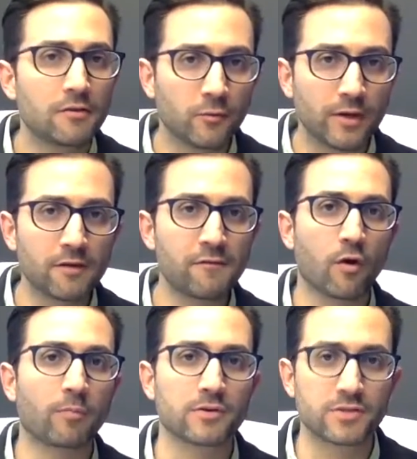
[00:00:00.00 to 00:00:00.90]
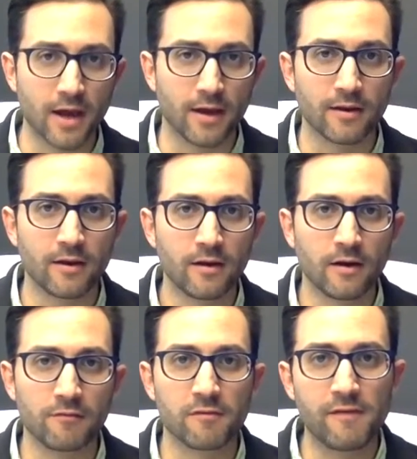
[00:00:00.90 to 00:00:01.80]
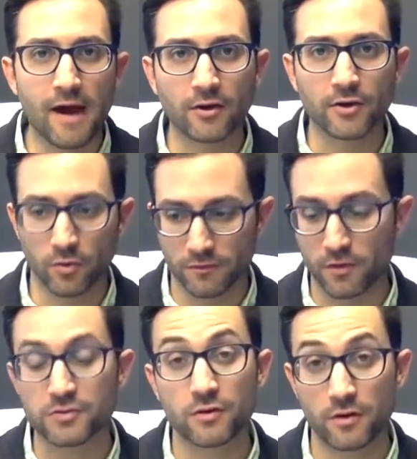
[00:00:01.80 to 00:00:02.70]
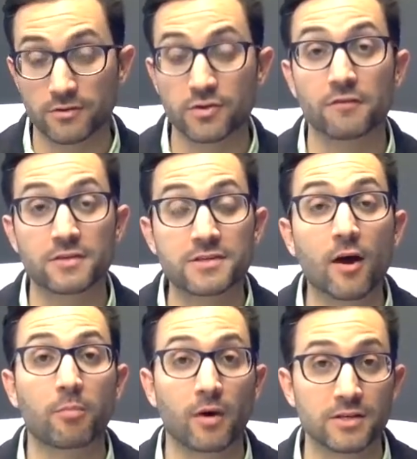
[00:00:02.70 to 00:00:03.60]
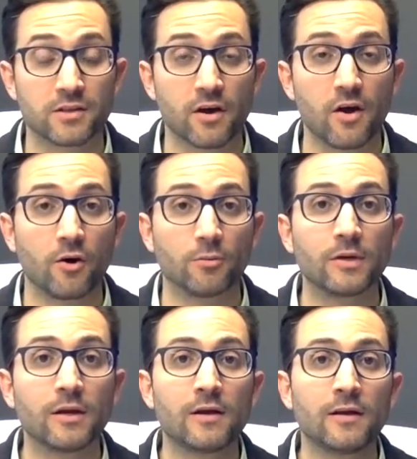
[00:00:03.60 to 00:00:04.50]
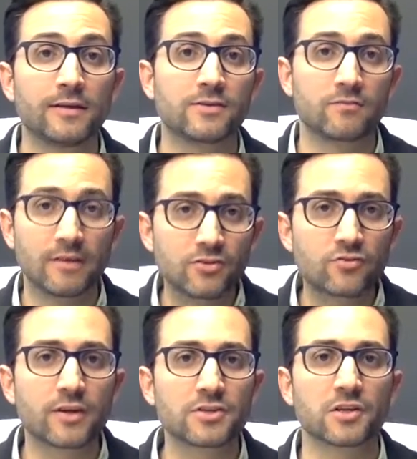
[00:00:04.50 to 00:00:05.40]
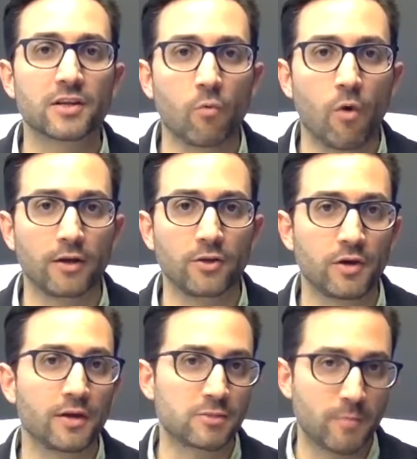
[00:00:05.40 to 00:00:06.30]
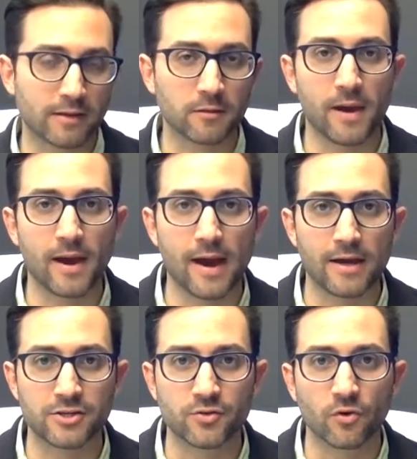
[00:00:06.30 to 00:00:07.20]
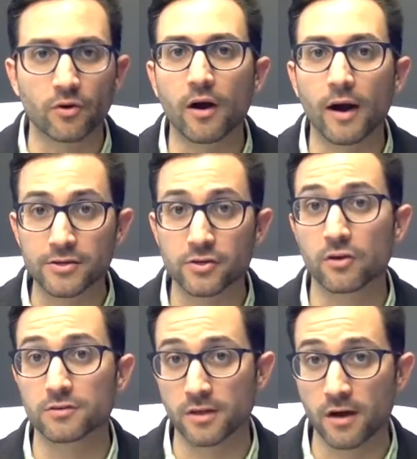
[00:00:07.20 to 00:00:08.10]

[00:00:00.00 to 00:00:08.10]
3 to 4% of the value or the sale price of the home is traditionally what you can expect to pay as your closing